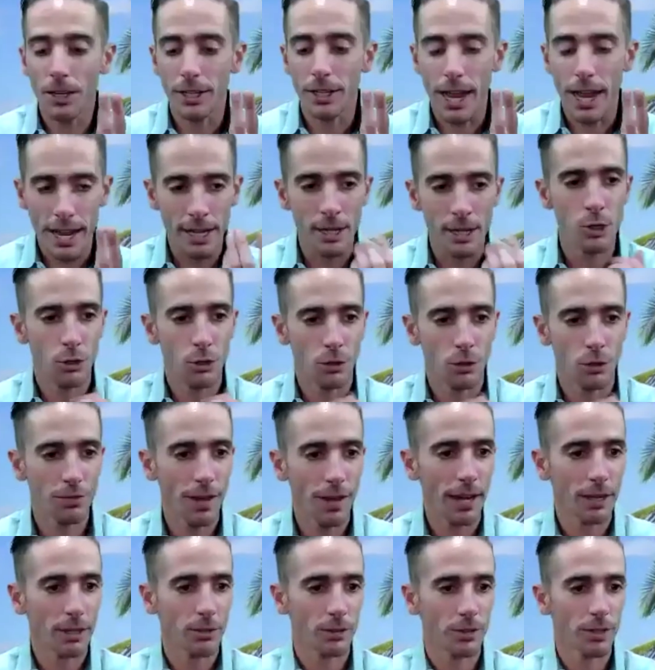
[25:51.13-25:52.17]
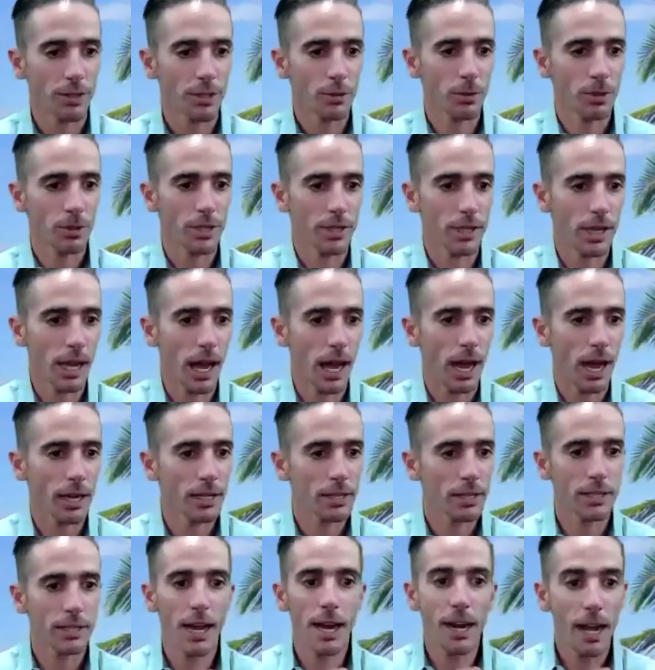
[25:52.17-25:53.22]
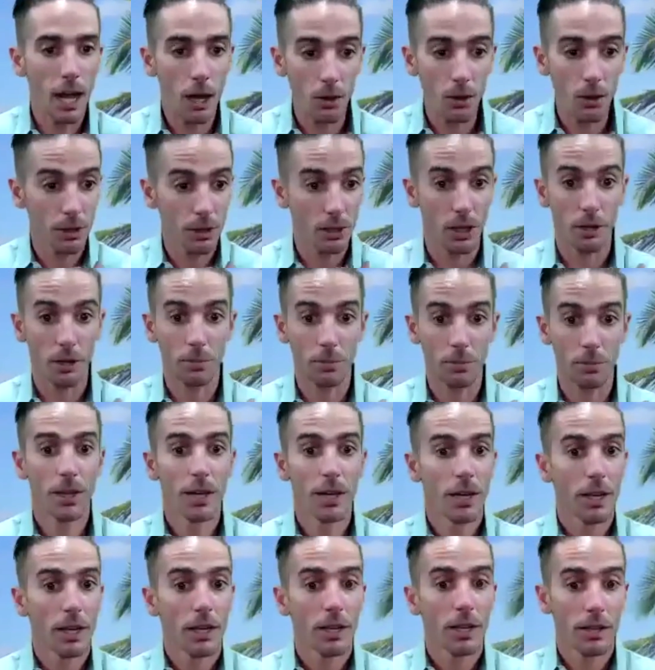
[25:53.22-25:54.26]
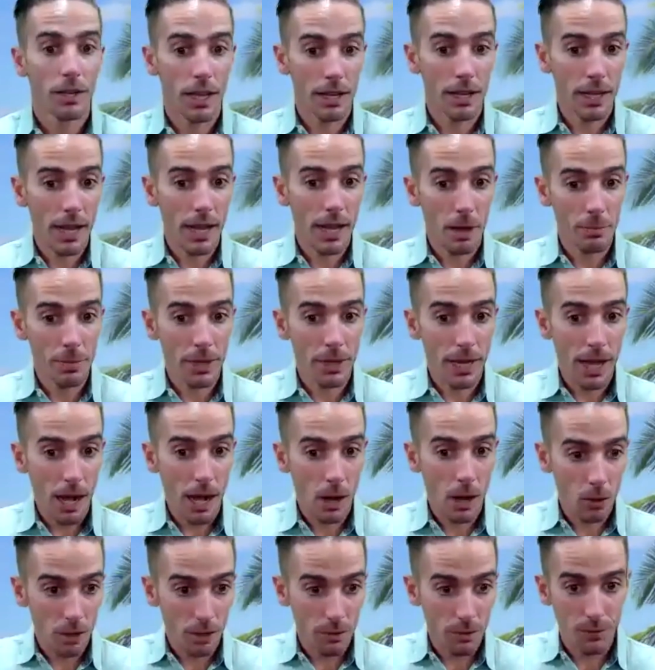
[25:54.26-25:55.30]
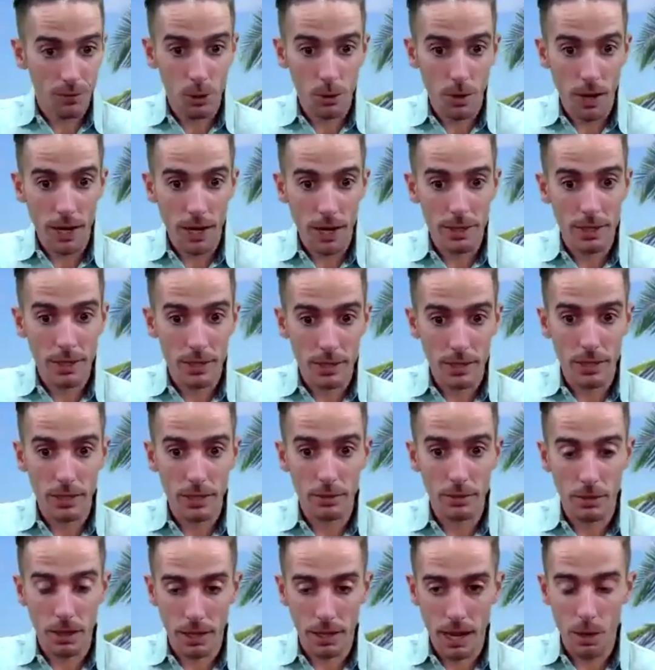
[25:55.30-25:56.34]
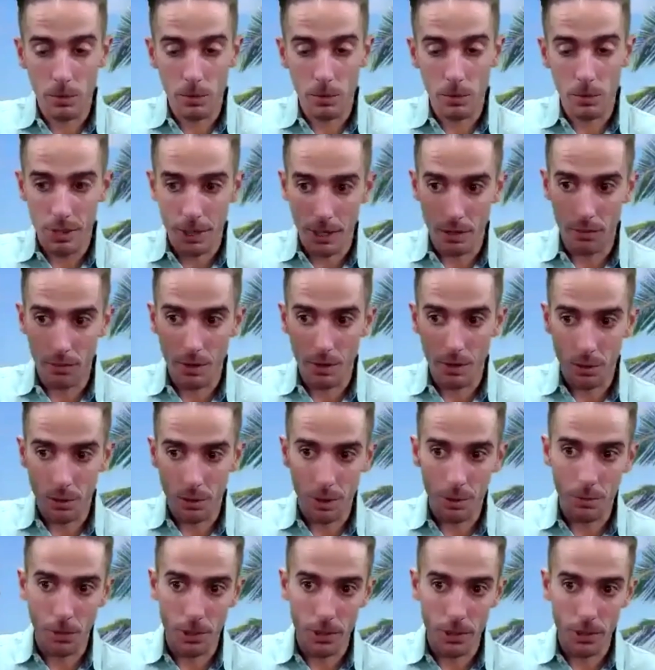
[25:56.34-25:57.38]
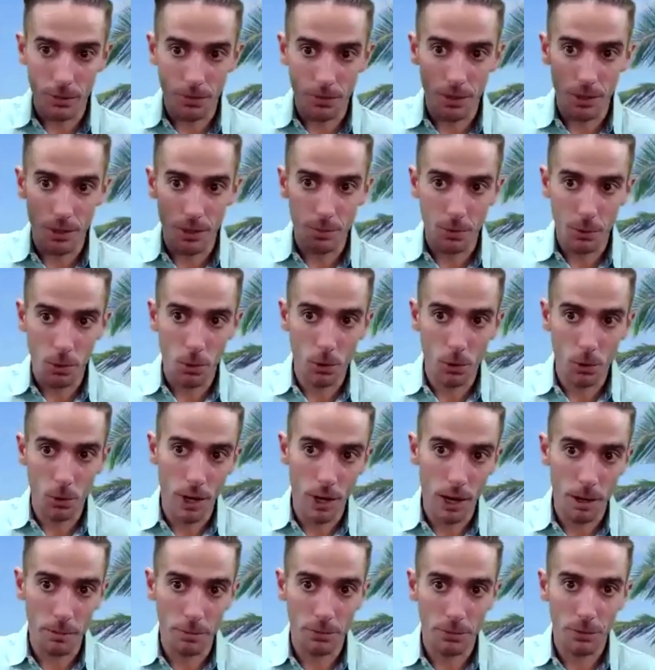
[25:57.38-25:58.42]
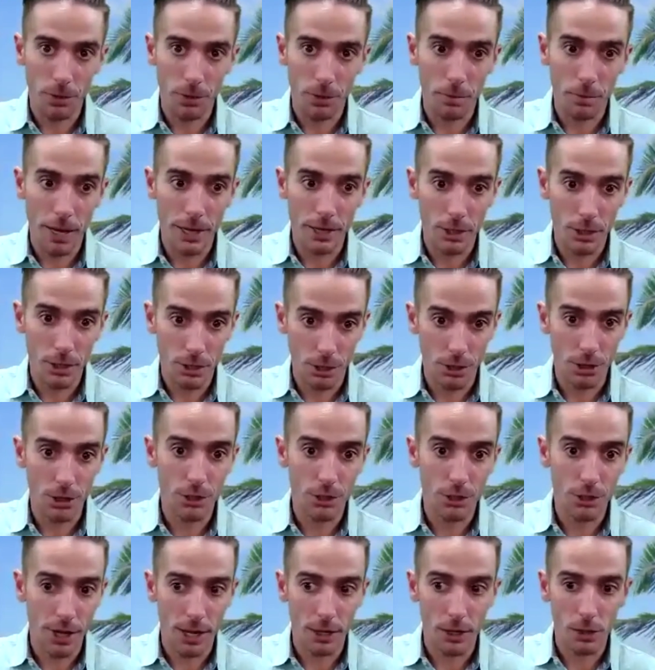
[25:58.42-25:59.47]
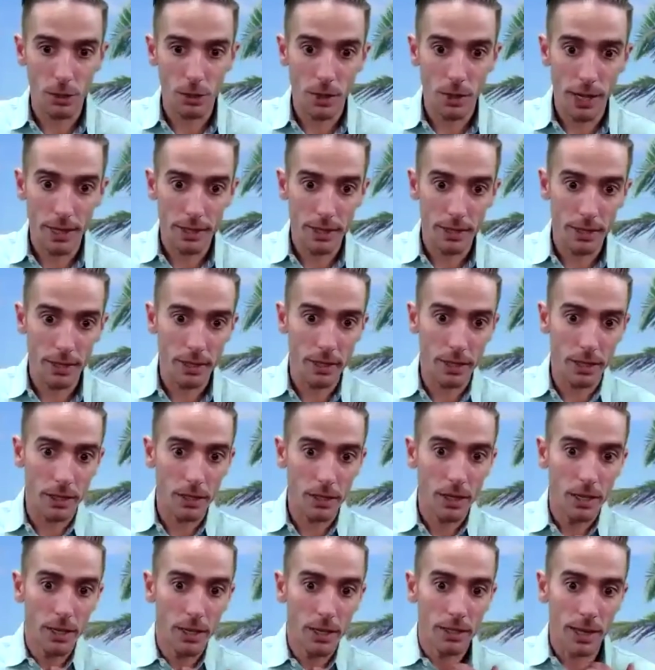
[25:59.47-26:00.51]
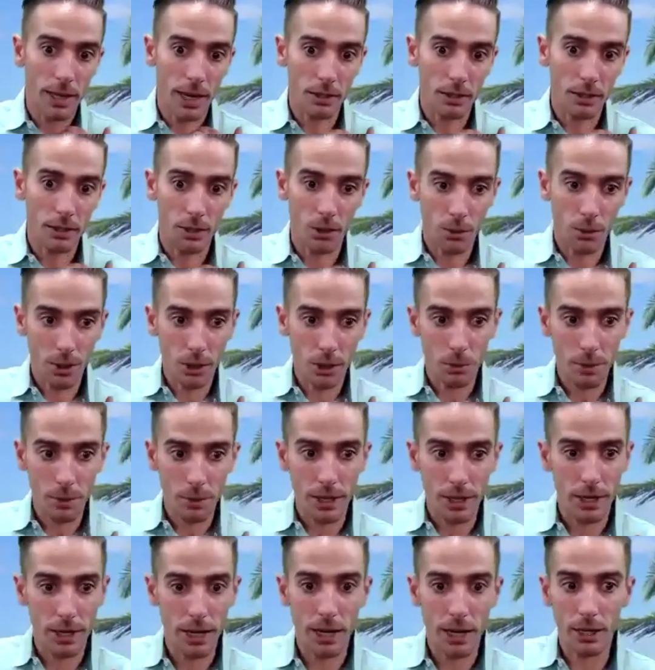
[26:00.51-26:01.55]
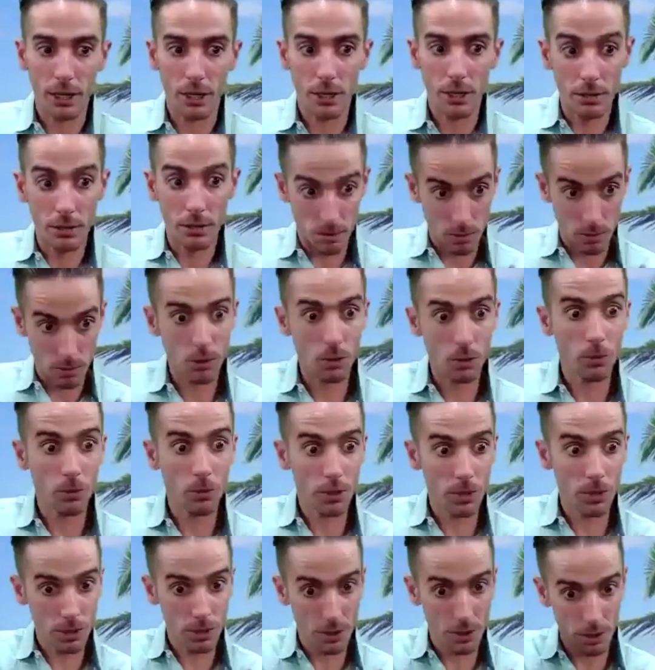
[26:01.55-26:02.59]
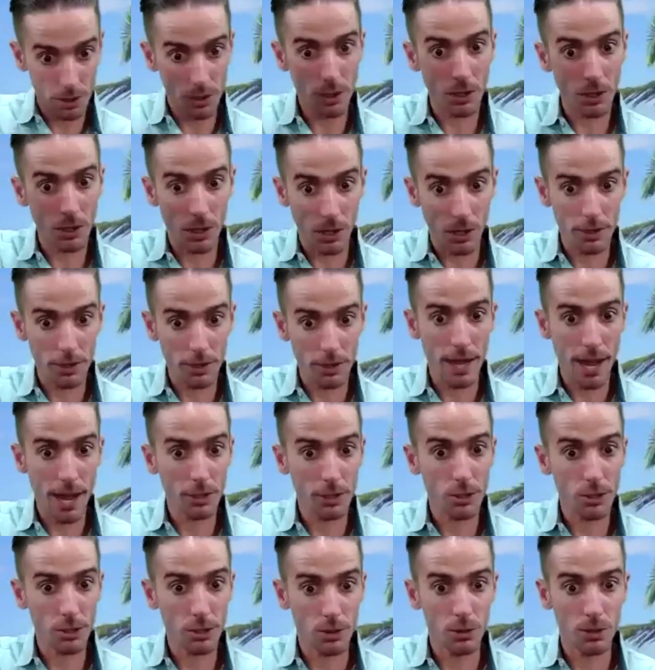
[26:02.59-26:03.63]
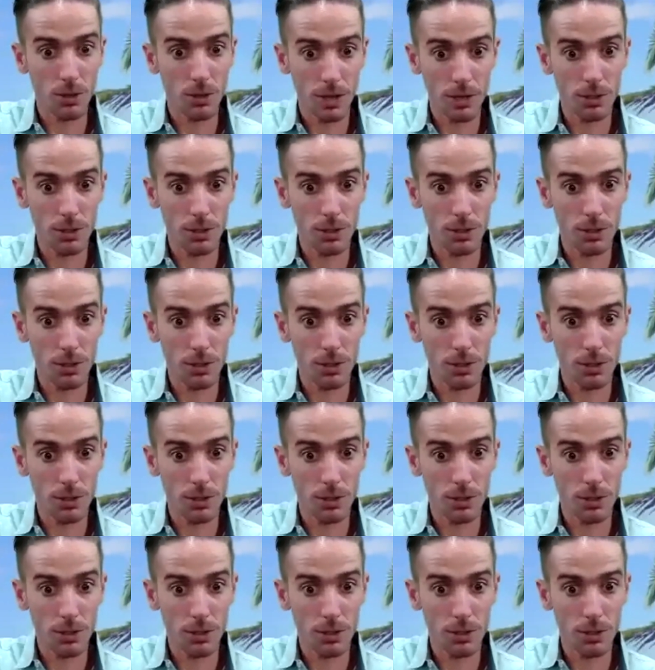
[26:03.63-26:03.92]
angel factory is what he's got. It's not a health club. They got me out of UIC. Like I was given 3 months of his program from my surgeon at UIC, Dr. Enrico Benedetti, who was attached to the